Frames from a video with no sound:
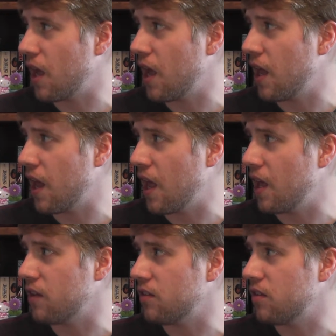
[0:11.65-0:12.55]
and
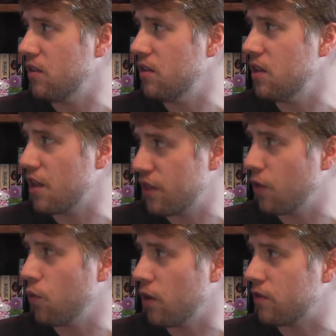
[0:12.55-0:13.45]
has
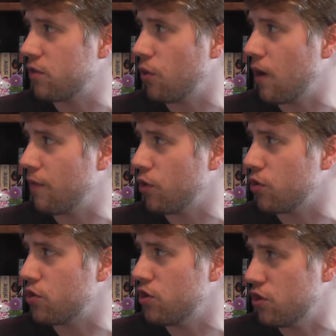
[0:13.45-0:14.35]
nothing whatsoever
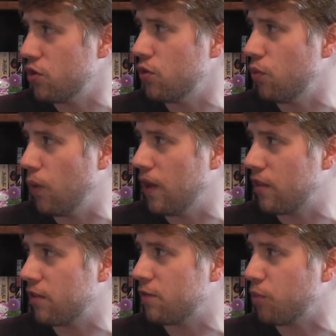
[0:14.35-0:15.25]
to do
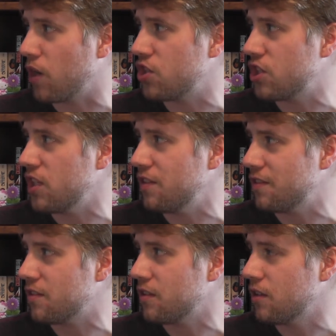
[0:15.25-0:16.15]
with
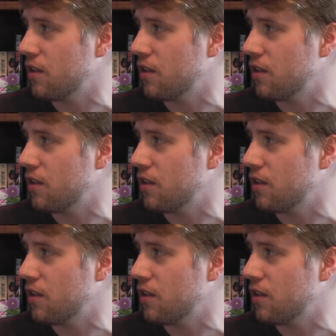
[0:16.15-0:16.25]
spreadsheets?